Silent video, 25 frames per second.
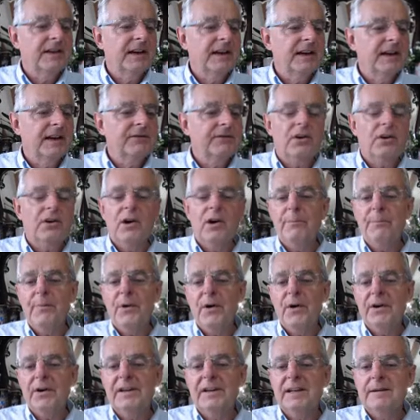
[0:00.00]
And I've got a
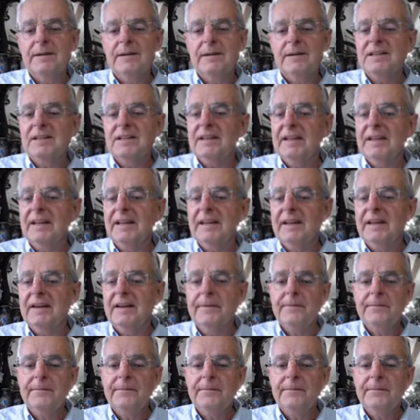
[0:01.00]
buy limit here,